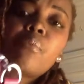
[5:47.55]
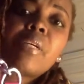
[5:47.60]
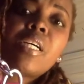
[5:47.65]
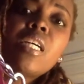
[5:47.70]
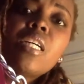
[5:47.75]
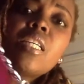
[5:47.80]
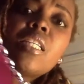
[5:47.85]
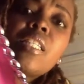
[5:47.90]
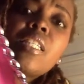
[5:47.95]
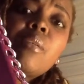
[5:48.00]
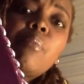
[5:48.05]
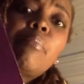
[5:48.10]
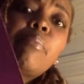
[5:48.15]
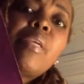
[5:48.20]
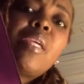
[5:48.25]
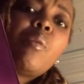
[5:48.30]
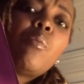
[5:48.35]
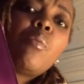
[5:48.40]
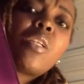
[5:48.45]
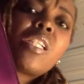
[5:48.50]
because to
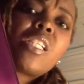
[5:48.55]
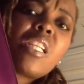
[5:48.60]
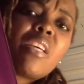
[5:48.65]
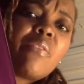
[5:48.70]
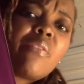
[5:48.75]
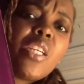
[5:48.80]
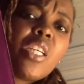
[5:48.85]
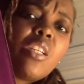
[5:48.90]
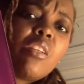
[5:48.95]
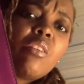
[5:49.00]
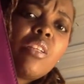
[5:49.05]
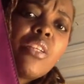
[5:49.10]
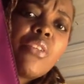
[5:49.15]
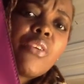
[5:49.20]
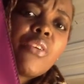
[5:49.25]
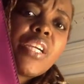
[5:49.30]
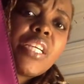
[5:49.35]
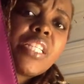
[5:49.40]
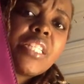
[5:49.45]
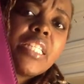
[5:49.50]
me, when a Safiana
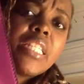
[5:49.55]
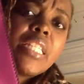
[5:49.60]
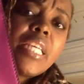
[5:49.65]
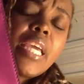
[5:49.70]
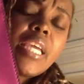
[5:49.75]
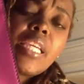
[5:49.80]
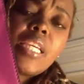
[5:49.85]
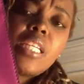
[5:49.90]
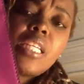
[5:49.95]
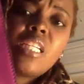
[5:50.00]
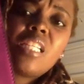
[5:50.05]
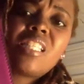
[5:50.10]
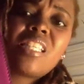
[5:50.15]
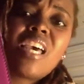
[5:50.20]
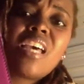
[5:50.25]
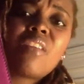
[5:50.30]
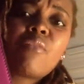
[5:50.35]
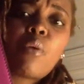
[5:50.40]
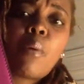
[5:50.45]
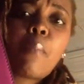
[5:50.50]
leather has a sag in it, it's
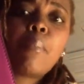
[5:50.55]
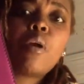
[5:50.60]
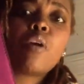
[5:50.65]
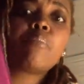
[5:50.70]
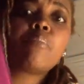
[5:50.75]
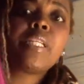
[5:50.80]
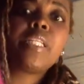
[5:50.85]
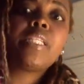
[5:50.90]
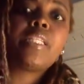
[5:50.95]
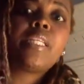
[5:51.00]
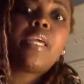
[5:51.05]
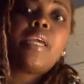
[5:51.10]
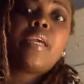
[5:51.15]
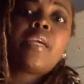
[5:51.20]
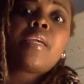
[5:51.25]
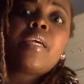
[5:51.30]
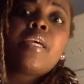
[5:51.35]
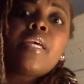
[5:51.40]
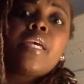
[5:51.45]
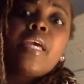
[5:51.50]
kind of a permanent
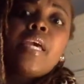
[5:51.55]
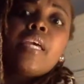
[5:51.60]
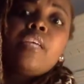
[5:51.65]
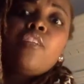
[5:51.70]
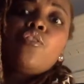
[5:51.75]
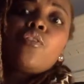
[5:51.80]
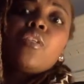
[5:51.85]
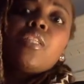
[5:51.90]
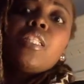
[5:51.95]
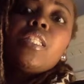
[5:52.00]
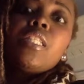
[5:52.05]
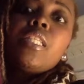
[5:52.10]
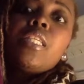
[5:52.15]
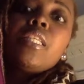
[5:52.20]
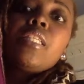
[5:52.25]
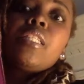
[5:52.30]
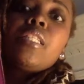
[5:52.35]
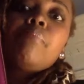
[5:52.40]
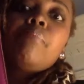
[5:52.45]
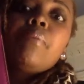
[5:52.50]
sag. As you can
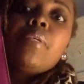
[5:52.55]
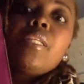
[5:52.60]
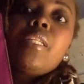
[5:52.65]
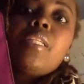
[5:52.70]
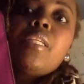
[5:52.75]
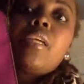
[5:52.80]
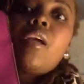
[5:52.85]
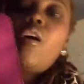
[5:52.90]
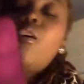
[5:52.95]
see, it's bending